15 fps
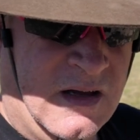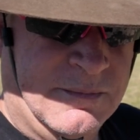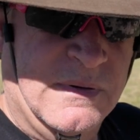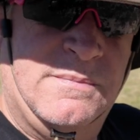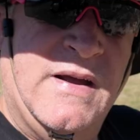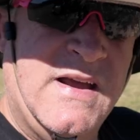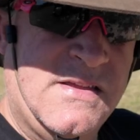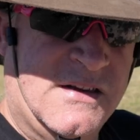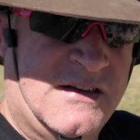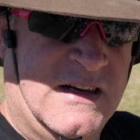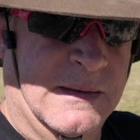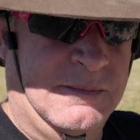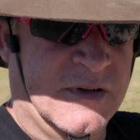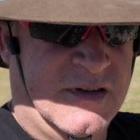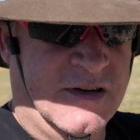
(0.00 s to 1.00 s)
and prepare the
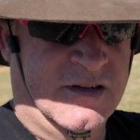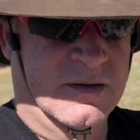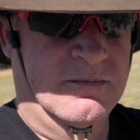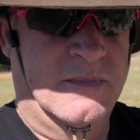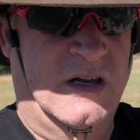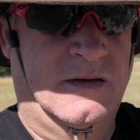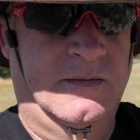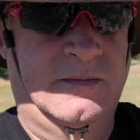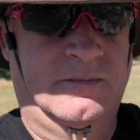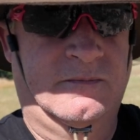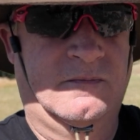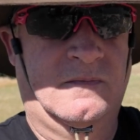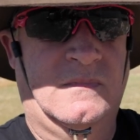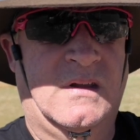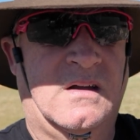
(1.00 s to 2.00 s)
skepticism
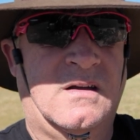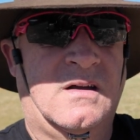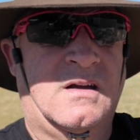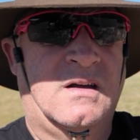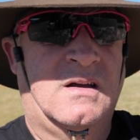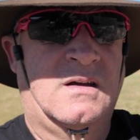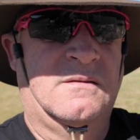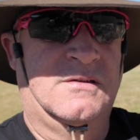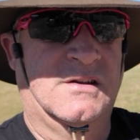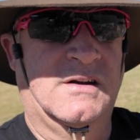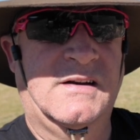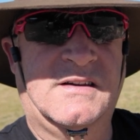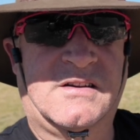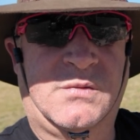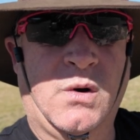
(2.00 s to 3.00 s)
so
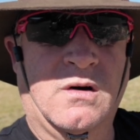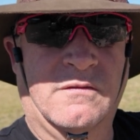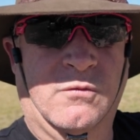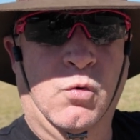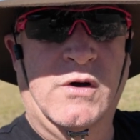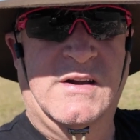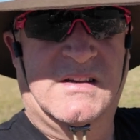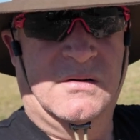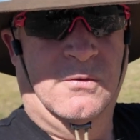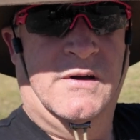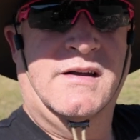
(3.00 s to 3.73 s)
in the next 12 weeks,